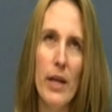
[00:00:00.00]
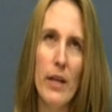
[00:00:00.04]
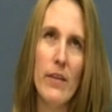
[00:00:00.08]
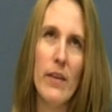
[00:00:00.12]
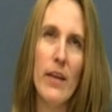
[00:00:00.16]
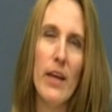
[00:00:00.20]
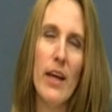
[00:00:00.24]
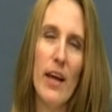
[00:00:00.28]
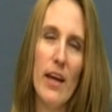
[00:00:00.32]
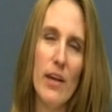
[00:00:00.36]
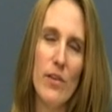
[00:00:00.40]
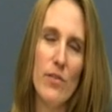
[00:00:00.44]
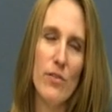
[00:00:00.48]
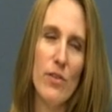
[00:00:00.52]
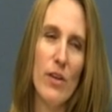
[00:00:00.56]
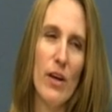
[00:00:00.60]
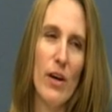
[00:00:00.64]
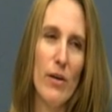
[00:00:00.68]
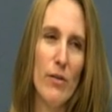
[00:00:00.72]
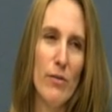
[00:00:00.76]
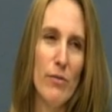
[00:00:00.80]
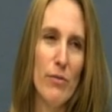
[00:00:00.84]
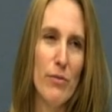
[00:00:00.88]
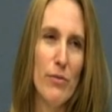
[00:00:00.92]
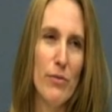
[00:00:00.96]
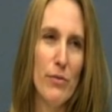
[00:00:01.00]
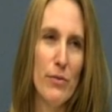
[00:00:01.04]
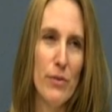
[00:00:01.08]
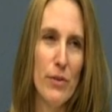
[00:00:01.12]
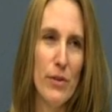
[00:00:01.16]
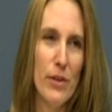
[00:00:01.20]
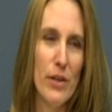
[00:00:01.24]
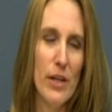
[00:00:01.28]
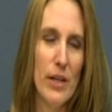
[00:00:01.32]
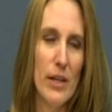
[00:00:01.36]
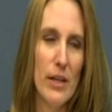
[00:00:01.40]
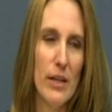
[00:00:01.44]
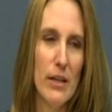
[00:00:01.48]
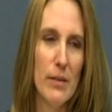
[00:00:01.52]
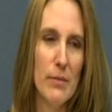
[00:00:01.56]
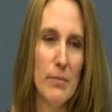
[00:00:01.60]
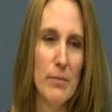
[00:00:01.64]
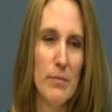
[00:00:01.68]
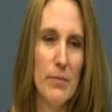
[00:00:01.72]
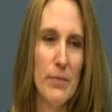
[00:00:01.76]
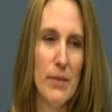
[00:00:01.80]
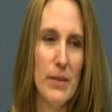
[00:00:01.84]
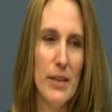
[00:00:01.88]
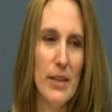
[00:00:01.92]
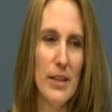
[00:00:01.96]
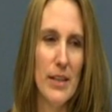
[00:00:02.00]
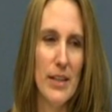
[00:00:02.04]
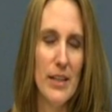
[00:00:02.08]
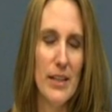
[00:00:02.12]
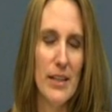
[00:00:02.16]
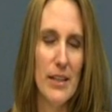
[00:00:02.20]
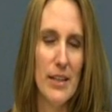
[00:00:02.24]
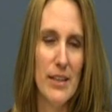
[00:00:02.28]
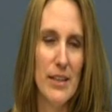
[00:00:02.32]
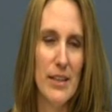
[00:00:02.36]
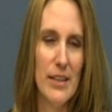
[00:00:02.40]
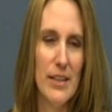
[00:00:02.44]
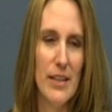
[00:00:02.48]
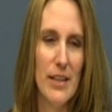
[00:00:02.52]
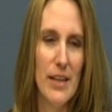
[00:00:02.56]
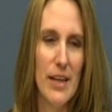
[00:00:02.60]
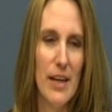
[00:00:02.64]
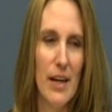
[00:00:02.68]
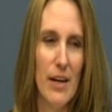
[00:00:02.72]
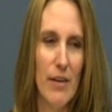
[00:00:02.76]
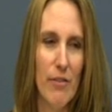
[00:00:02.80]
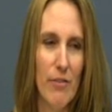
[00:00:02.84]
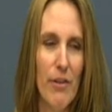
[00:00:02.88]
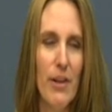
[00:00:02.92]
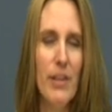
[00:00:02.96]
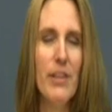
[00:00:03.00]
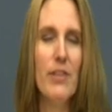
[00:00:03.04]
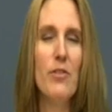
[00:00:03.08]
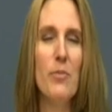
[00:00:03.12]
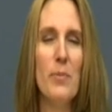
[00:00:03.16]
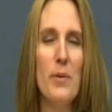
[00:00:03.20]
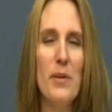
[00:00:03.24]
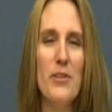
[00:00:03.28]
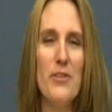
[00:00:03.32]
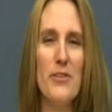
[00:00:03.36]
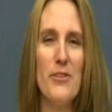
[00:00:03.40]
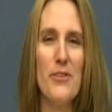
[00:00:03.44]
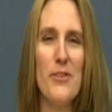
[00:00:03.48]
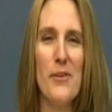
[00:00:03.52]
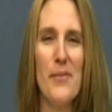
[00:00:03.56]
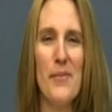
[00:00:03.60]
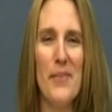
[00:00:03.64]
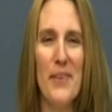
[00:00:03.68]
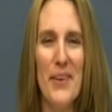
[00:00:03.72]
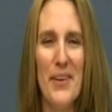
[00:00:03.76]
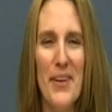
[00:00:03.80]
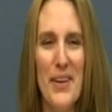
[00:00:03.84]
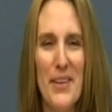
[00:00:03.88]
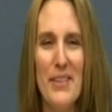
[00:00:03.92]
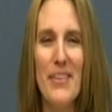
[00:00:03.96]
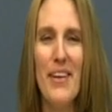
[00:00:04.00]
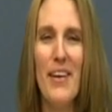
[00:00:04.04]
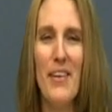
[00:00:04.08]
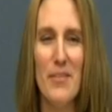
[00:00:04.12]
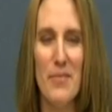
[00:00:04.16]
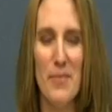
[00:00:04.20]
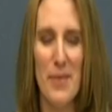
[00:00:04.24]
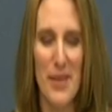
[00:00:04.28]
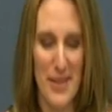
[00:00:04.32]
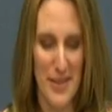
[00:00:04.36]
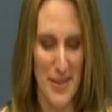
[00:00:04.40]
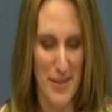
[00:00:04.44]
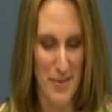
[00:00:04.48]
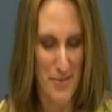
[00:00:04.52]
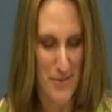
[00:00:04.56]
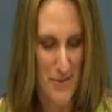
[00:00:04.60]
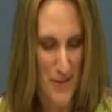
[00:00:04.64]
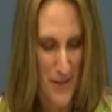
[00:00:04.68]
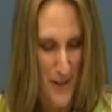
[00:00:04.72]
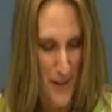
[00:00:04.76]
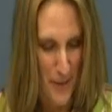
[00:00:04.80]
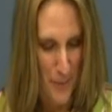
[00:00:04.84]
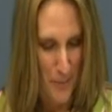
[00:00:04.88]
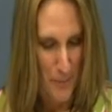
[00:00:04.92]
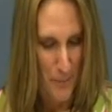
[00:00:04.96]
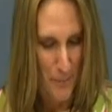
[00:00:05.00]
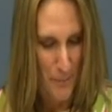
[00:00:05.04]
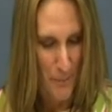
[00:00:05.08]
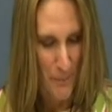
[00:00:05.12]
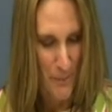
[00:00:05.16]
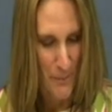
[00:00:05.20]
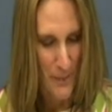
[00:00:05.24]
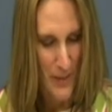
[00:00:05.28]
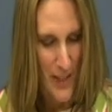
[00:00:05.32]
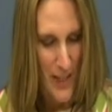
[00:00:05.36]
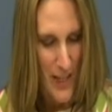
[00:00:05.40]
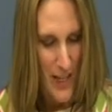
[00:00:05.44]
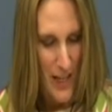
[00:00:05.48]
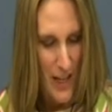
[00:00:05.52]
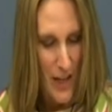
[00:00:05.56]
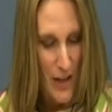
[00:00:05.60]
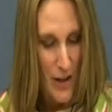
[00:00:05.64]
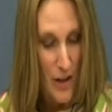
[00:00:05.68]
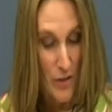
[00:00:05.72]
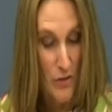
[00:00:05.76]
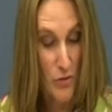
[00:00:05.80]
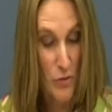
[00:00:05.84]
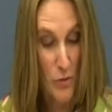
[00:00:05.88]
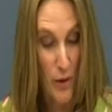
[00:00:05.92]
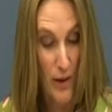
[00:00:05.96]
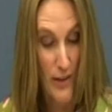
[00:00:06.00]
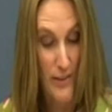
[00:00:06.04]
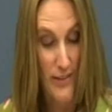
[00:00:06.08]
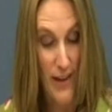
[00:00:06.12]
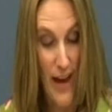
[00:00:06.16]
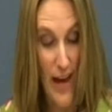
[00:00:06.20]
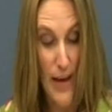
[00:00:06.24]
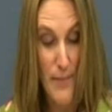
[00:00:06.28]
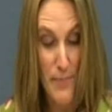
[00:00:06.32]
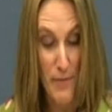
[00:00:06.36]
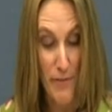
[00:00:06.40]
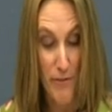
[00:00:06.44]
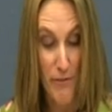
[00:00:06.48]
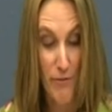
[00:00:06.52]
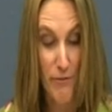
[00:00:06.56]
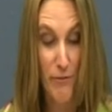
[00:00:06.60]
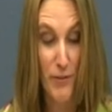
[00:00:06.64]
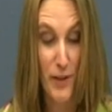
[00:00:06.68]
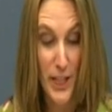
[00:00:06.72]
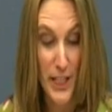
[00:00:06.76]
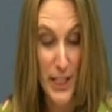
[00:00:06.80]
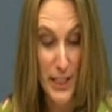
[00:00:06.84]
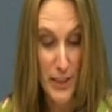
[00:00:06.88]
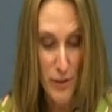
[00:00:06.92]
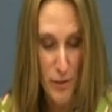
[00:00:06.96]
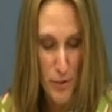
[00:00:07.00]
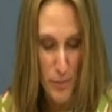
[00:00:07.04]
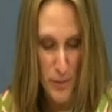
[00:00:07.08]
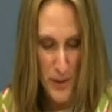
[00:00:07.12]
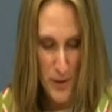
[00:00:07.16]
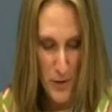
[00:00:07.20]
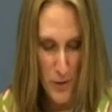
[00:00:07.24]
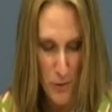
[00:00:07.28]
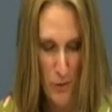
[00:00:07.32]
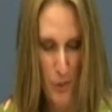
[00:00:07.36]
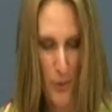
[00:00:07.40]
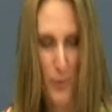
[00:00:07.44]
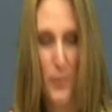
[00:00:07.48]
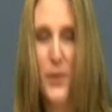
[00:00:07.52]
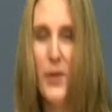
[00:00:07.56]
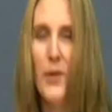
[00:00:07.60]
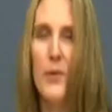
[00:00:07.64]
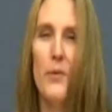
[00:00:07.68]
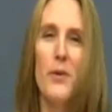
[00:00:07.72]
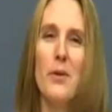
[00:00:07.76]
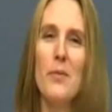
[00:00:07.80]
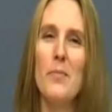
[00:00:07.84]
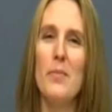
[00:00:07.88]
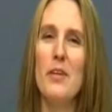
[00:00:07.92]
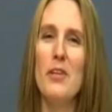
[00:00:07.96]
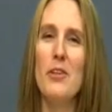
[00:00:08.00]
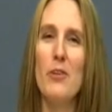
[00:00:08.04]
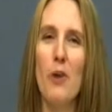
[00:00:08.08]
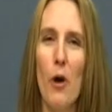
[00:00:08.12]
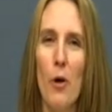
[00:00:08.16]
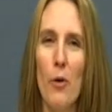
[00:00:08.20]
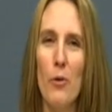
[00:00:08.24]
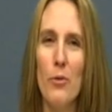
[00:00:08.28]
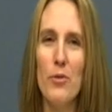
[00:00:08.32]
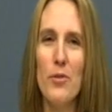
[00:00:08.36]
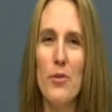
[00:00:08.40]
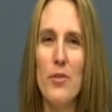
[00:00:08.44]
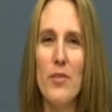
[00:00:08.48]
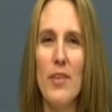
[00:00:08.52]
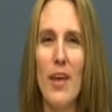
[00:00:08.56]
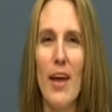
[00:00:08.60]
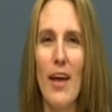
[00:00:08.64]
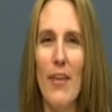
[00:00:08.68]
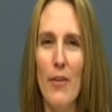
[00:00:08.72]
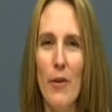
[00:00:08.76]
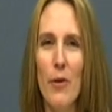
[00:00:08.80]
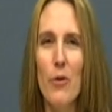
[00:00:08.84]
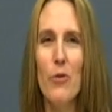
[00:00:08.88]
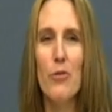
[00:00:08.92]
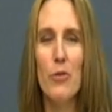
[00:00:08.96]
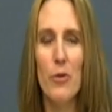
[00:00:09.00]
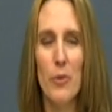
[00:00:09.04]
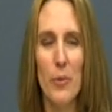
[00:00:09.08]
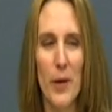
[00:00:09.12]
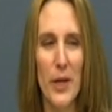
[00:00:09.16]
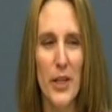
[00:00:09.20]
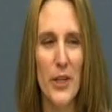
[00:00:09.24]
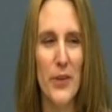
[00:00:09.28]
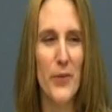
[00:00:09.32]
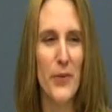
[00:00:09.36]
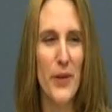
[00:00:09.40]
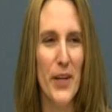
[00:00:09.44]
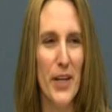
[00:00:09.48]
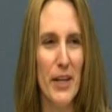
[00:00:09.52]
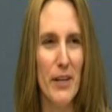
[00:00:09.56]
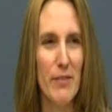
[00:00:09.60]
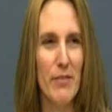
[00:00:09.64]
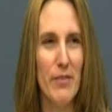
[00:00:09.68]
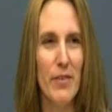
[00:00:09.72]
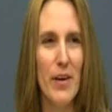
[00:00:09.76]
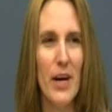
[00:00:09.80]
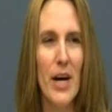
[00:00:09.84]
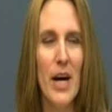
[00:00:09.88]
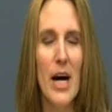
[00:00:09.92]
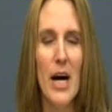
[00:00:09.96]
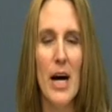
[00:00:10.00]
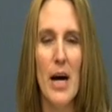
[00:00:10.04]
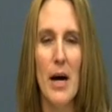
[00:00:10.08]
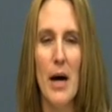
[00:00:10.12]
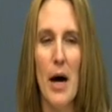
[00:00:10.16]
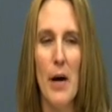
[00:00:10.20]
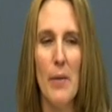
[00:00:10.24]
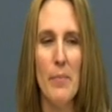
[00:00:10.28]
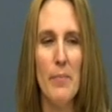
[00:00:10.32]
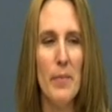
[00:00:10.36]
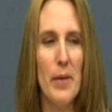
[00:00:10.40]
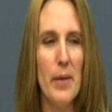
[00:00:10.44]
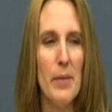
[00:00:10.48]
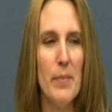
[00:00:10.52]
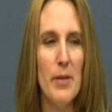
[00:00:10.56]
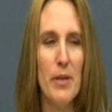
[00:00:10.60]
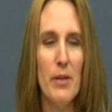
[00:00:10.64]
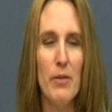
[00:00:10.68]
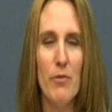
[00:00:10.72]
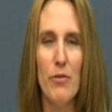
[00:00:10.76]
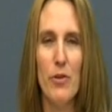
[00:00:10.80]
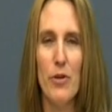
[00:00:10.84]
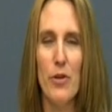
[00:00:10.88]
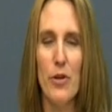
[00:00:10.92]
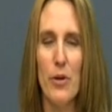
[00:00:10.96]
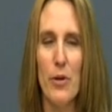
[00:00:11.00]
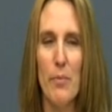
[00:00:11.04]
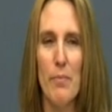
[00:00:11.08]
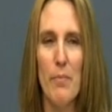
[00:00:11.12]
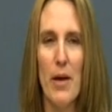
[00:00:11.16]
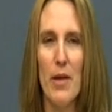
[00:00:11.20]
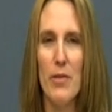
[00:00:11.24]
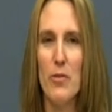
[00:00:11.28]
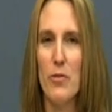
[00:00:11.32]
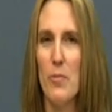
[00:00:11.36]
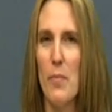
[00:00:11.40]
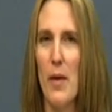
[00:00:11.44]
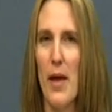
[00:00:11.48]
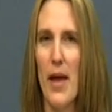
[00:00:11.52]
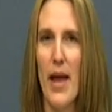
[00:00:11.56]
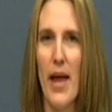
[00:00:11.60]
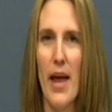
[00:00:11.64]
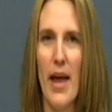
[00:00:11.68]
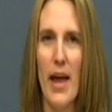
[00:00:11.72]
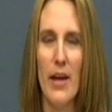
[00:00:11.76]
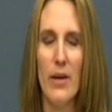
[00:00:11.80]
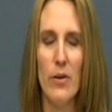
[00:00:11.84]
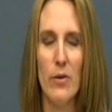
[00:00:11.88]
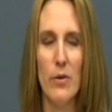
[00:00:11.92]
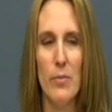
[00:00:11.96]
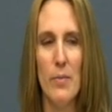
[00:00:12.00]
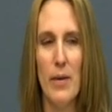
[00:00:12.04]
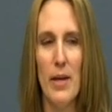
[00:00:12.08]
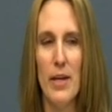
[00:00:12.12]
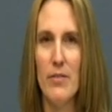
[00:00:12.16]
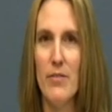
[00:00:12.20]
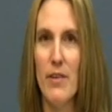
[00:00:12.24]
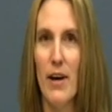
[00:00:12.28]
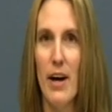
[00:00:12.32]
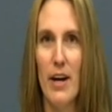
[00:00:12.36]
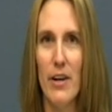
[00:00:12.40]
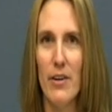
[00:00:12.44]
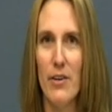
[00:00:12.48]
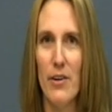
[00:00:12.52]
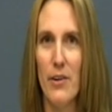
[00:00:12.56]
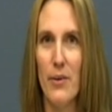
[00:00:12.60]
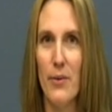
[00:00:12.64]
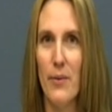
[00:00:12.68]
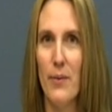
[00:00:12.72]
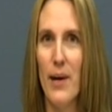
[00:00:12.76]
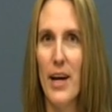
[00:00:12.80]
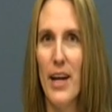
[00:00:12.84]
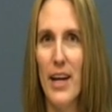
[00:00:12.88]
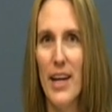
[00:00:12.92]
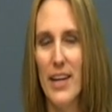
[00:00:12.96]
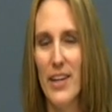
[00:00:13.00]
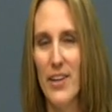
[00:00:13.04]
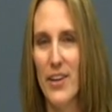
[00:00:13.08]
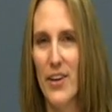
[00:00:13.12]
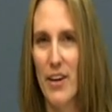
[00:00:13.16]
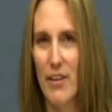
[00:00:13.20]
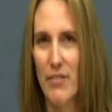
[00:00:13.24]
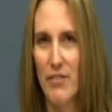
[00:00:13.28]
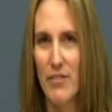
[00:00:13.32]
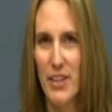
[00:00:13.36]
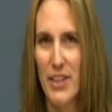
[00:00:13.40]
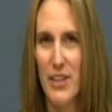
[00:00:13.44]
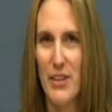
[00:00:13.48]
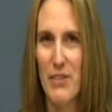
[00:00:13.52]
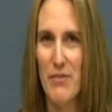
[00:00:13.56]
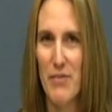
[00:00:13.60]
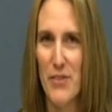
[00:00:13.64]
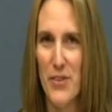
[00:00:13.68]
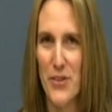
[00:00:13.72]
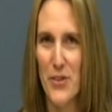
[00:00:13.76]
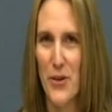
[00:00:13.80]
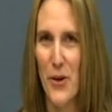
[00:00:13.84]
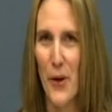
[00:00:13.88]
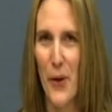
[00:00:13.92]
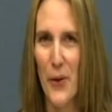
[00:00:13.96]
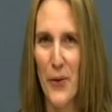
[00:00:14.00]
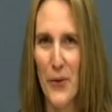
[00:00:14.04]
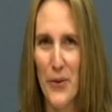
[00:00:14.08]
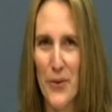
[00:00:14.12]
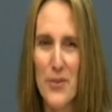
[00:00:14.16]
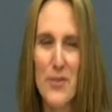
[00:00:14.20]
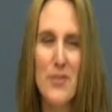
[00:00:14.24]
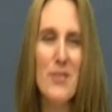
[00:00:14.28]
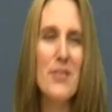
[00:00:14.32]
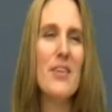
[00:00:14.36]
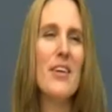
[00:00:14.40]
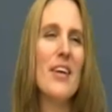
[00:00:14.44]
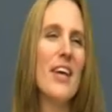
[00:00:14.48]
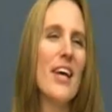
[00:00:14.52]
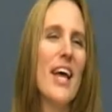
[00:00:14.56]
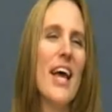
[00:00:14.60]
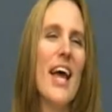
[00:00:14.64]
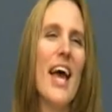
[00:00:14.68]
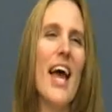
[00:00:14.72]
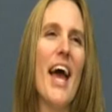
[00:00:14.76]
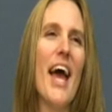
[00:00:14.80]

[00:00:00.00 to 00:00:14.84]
in the case of a fun speech of tribute, it does make them fun. So a type of fun speech of tribute would be toasts, and those are what you give. Maybe if you're a best man or maid of honor at a wedding, you have to give the toast.